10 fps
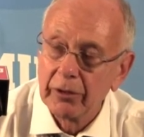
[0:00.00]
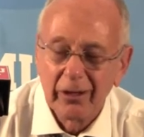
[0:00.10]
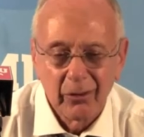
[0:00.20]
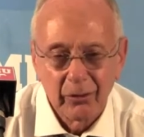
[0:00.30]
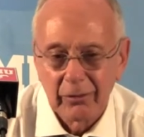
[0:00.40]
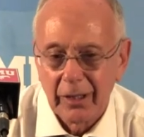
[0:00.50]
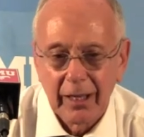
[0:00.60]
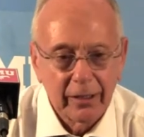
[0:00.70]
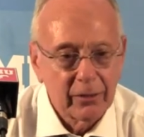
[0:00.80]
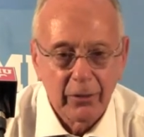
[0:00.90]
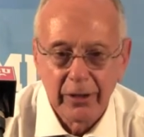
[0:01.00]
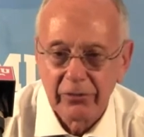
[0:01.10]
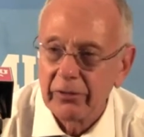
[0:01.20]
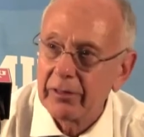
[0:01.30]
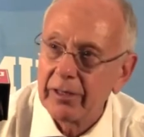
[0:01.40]
You know, a lot of
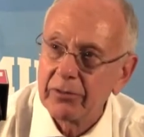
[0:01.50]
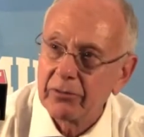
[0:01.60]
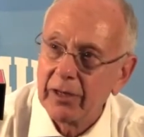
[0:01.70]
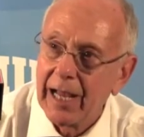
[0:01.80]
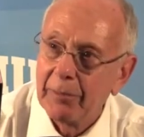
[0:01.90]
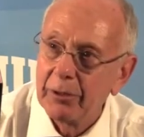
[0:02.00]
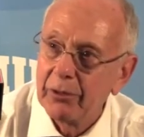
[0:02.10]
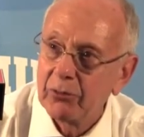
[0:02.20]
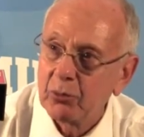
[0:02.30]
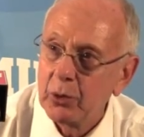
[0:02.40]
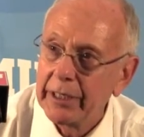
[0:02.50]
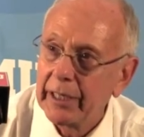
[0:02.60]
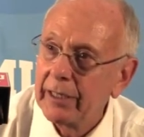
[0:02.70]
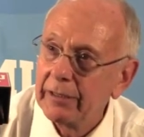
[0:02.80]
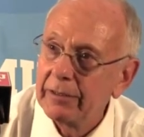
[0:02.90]
crazy things can happen this
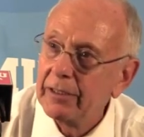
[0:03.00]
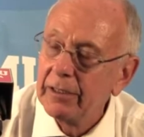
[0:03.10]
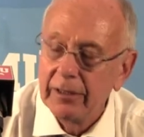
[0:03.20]
weekend.